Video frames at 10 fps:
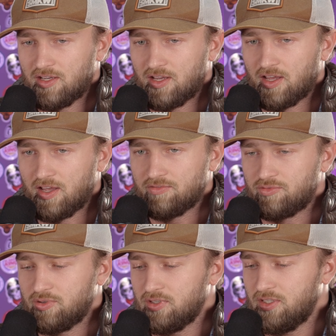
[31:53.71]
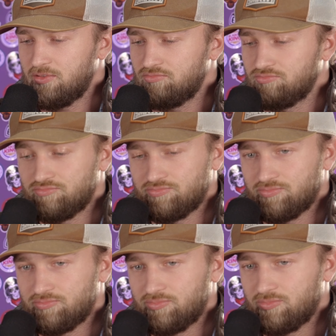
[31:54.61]
I've really
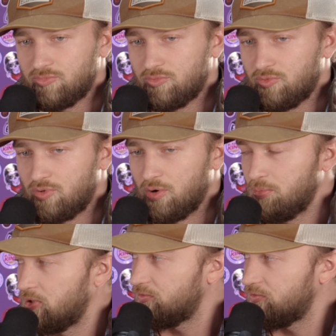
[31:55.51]
grown pretty